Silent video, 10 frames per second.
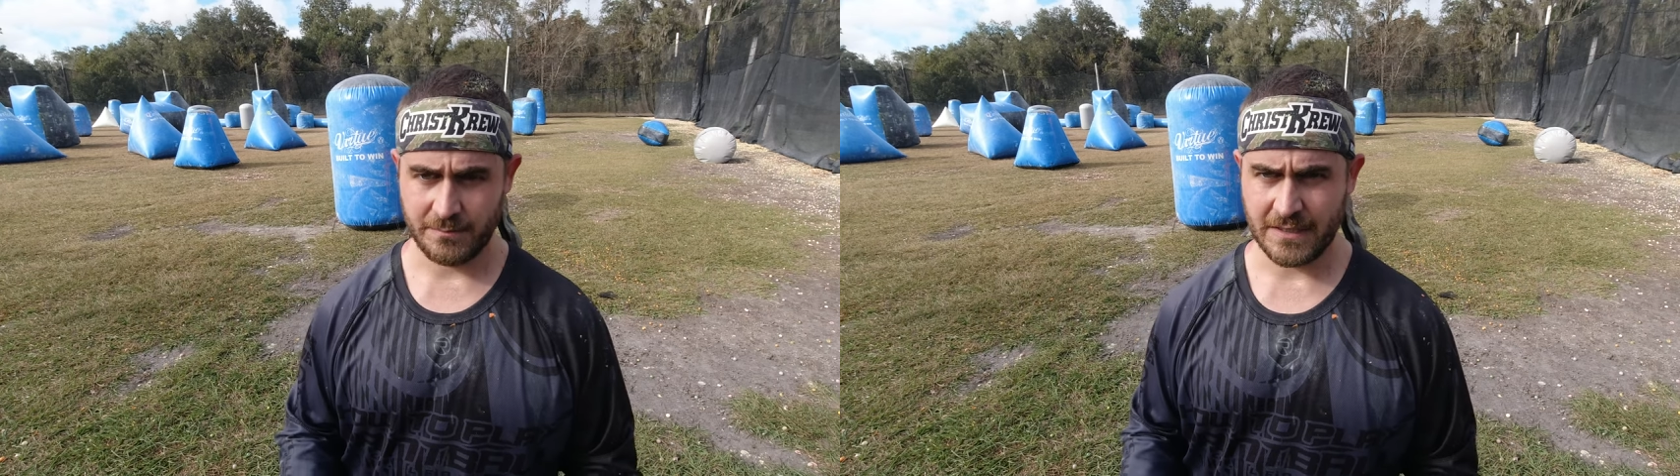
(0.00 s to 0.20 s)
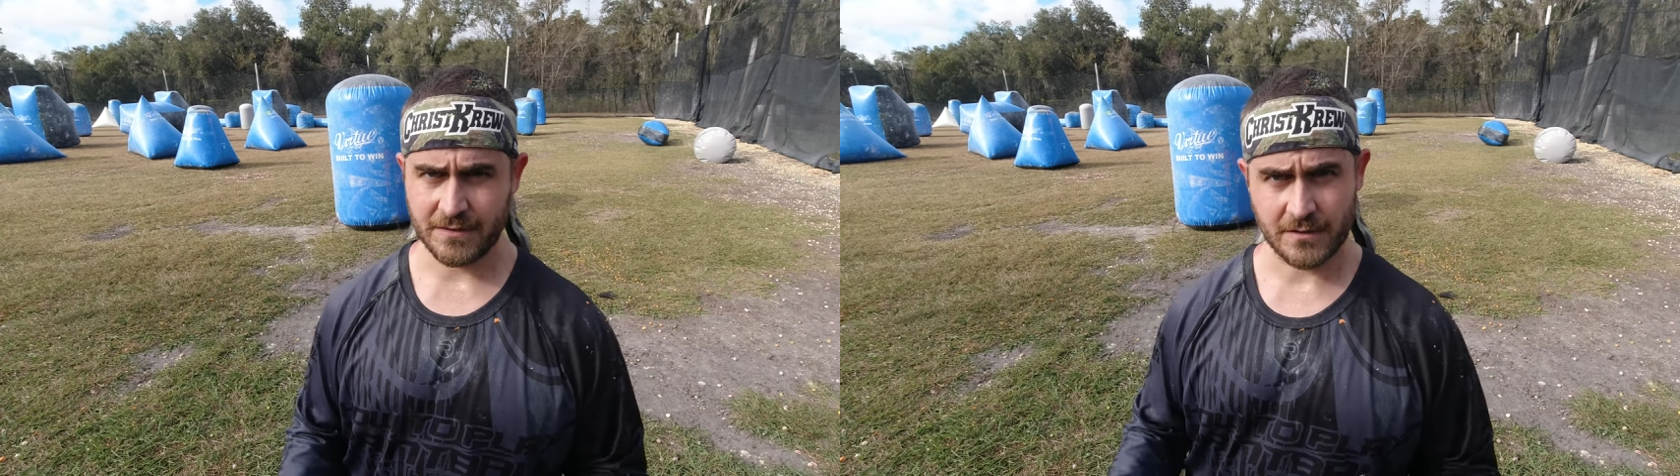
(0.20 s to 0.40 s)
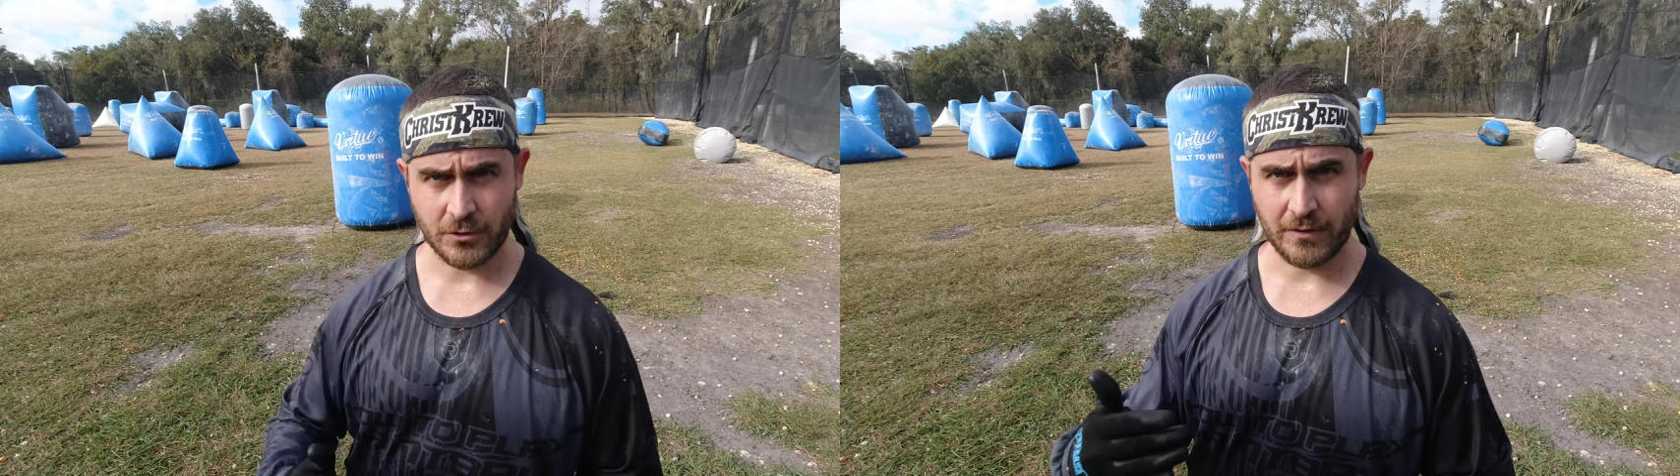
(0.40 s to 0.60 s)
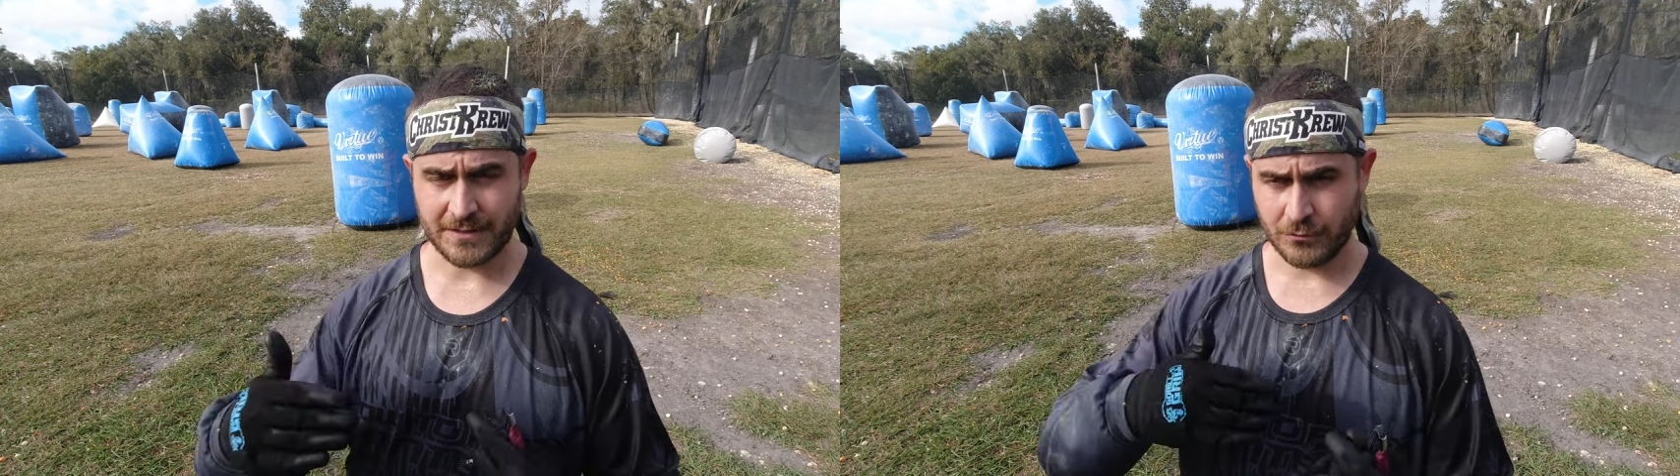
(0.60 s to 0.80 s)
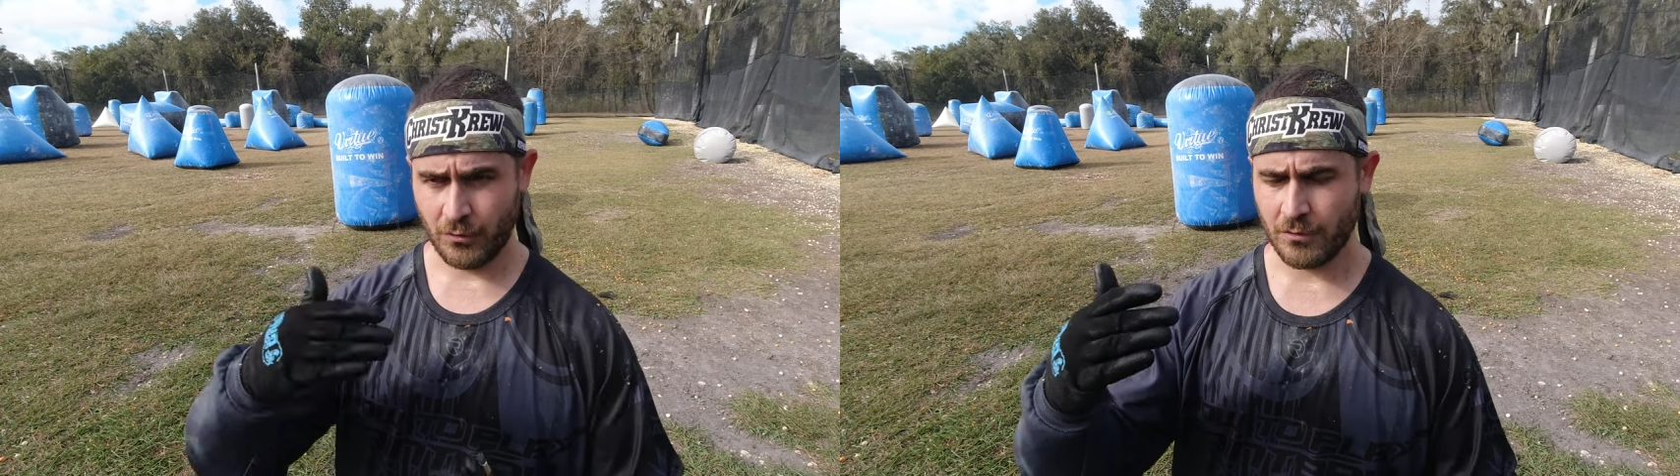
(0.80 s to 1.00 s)
be in the
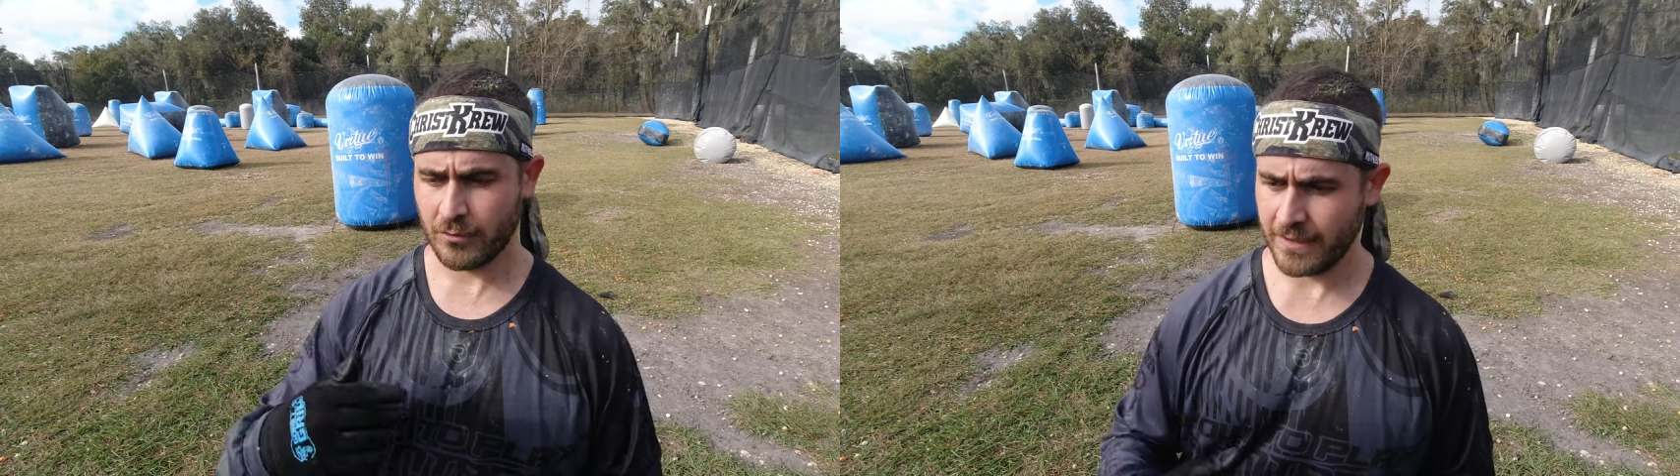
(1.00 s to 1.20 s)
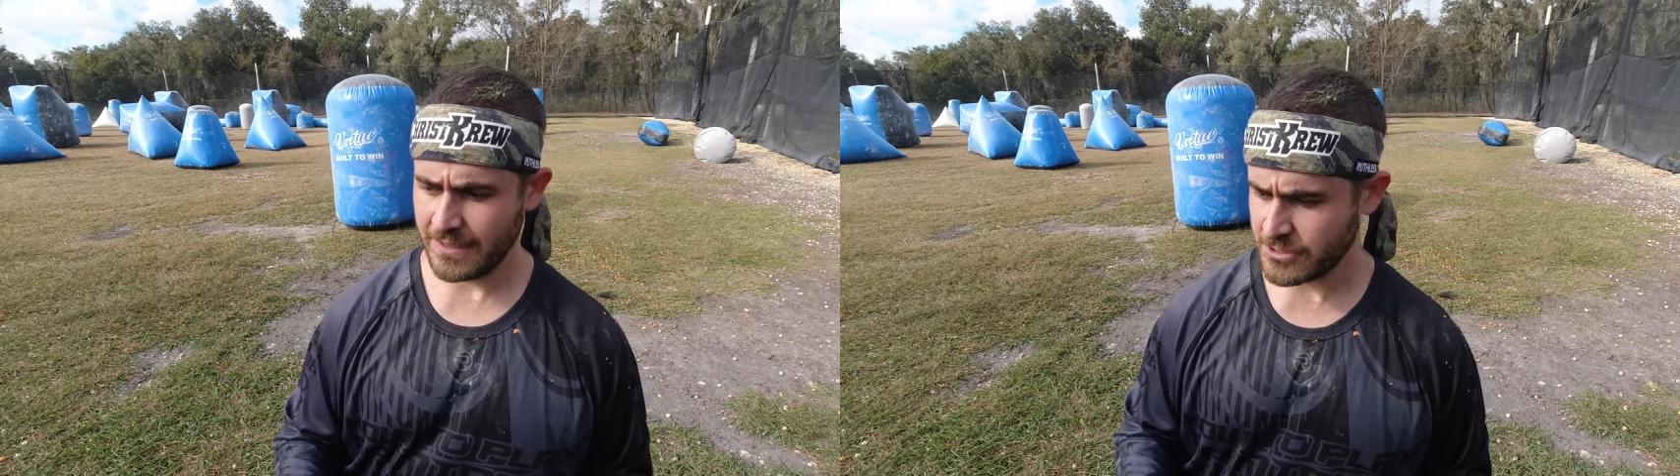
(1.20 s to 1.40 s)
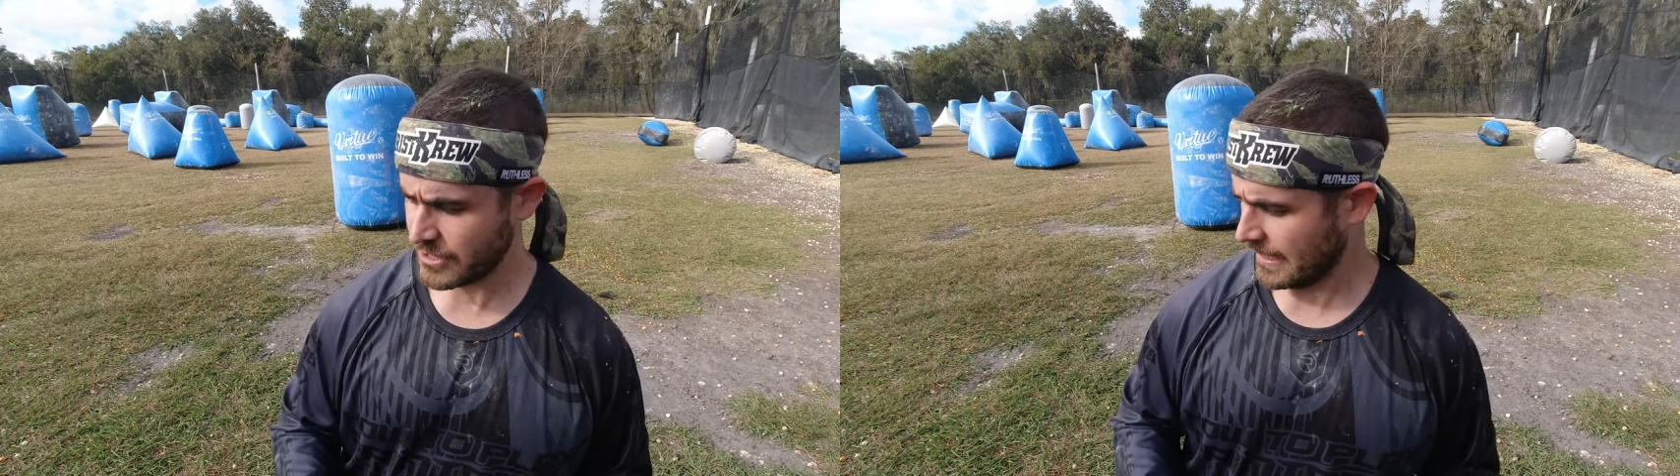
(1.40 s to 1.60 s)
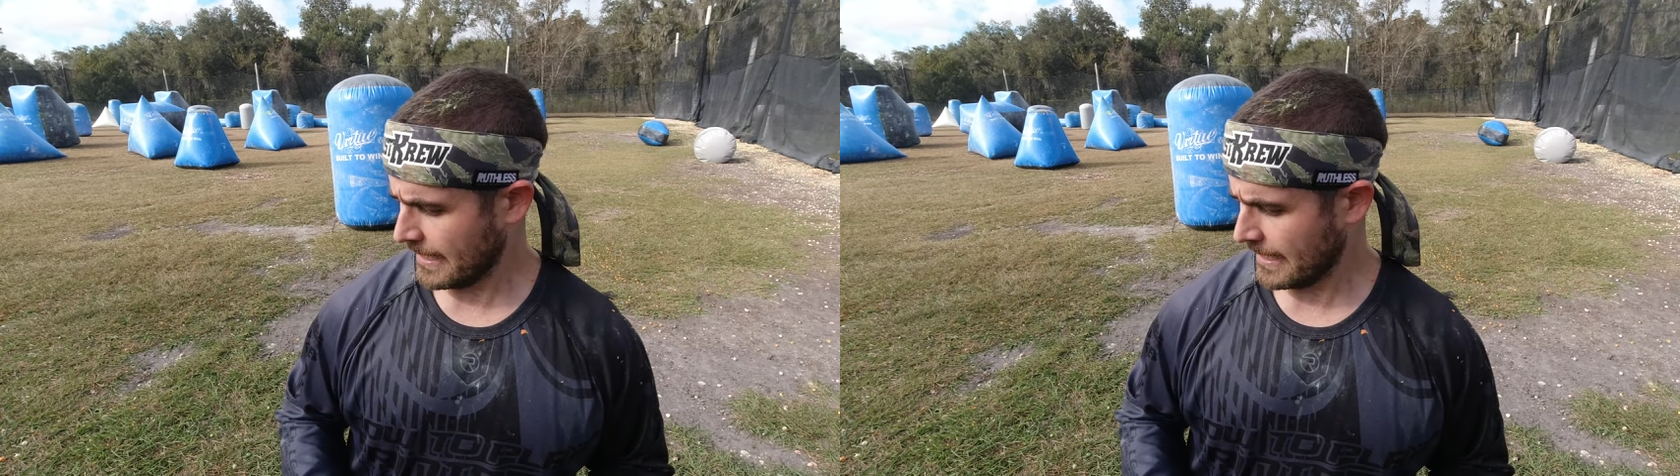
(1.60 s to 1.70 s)
correct chrono range.